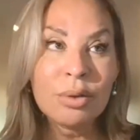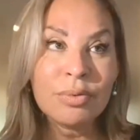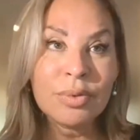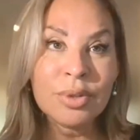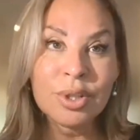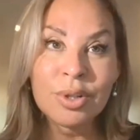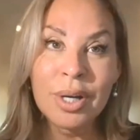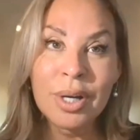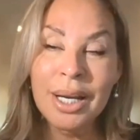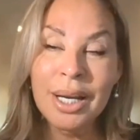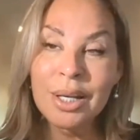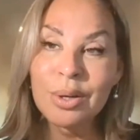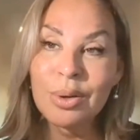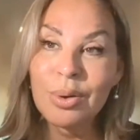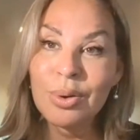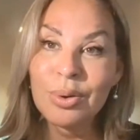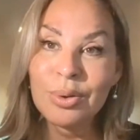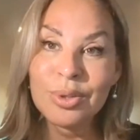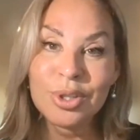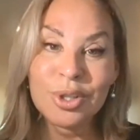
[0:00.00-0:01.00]
We're trying to
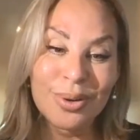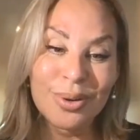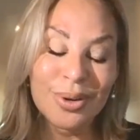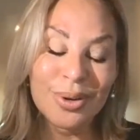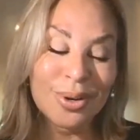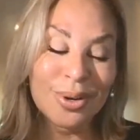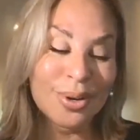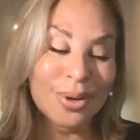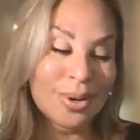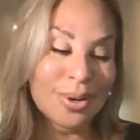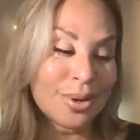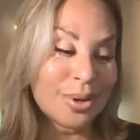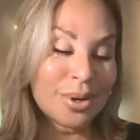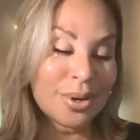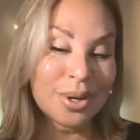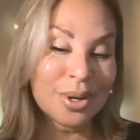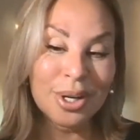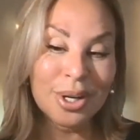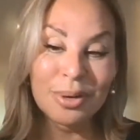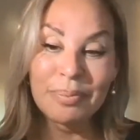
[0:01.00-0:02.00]
hold
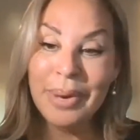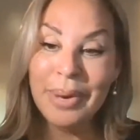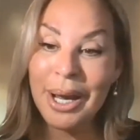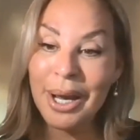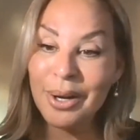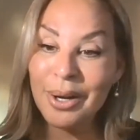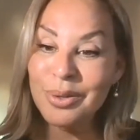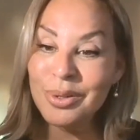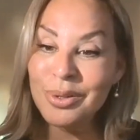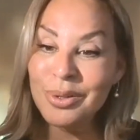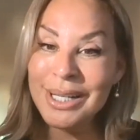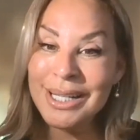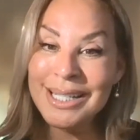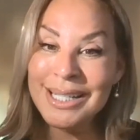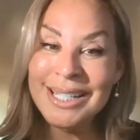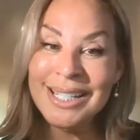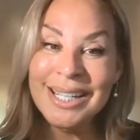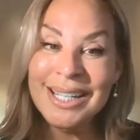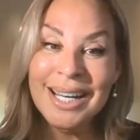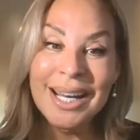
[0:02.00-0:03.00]
your
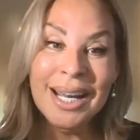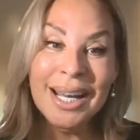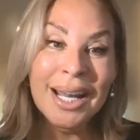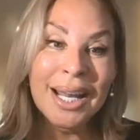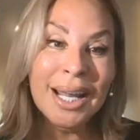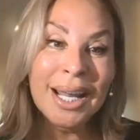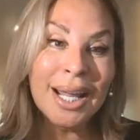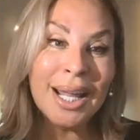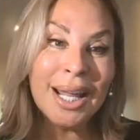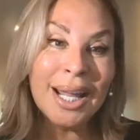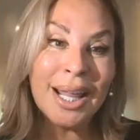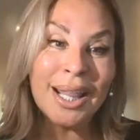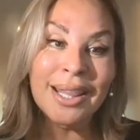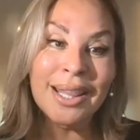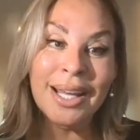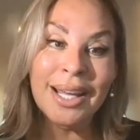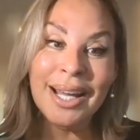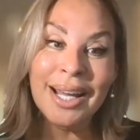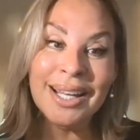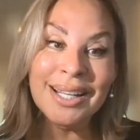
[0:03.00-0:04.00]
boundaries.
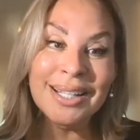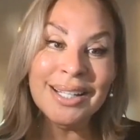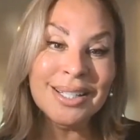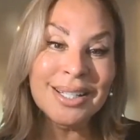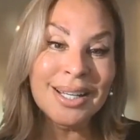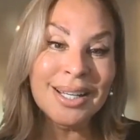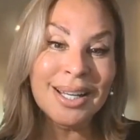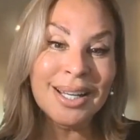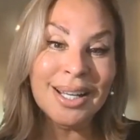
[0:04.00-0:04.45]
That